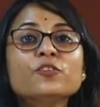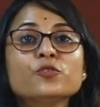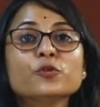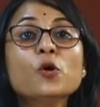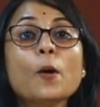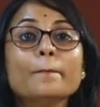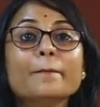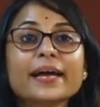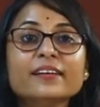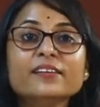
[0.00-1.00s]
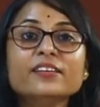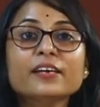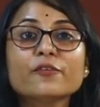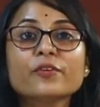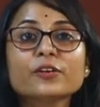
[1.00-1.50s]
switch to
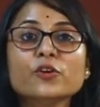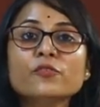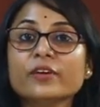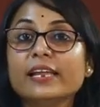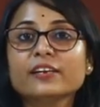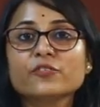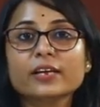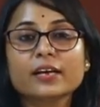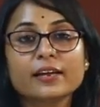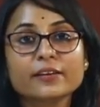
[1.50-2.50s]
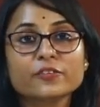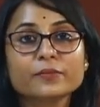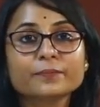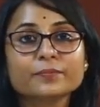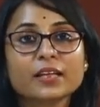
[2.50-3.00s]
magnetic effect of electric current.
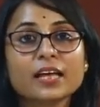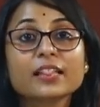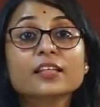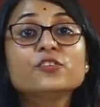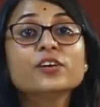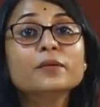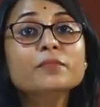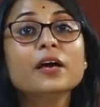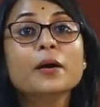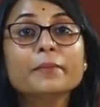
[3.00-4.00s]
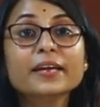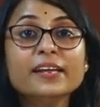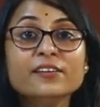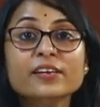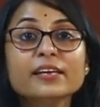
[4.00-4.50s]
The term
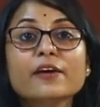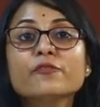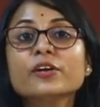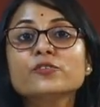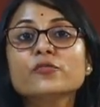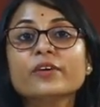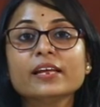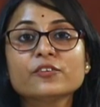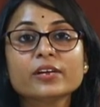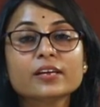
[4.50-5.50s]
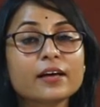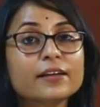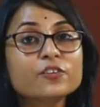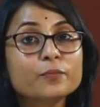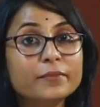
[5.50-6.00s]
magnetic effect of electric
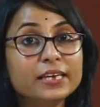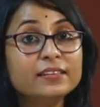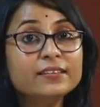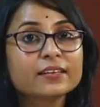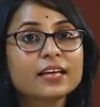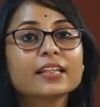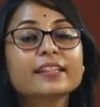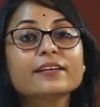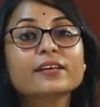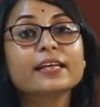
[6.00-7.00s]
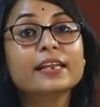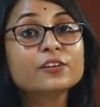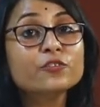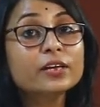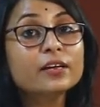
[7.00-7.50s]
current means that an
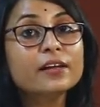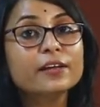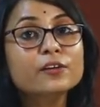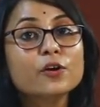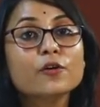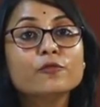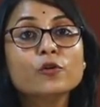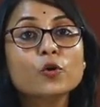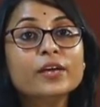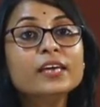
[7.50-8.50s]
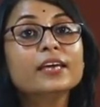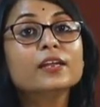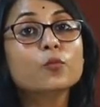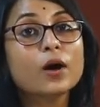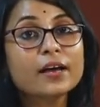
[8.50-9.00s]
electric current flowing
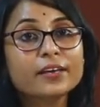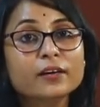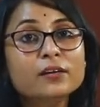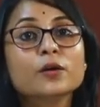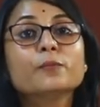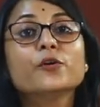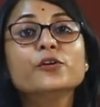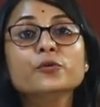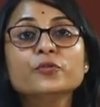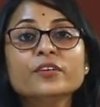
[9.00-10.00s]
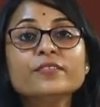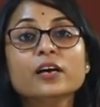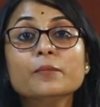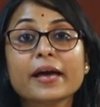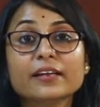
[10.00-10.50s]
in a wire produces
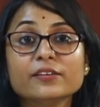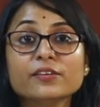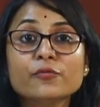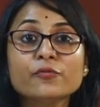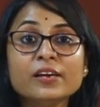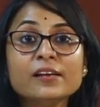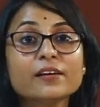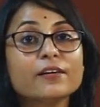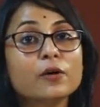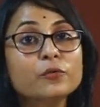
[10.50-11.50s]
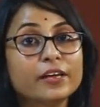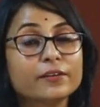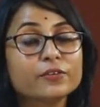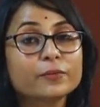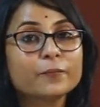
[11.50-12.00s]
a magnetic field around
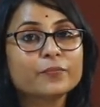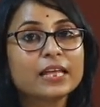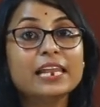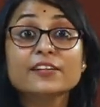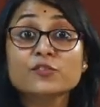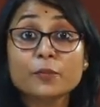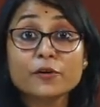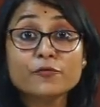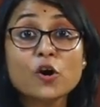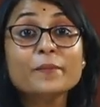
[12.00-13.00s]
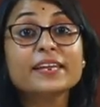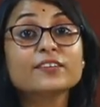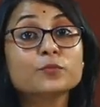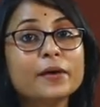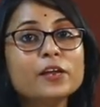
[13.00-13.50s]
it. Let's perform an
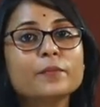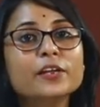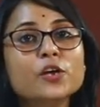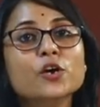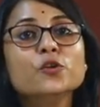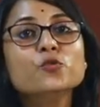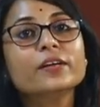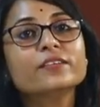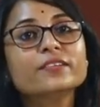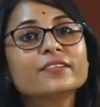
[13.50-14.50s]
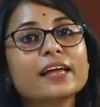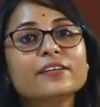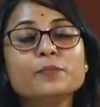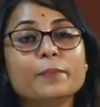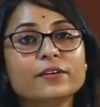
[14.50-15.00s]
experiment to understand it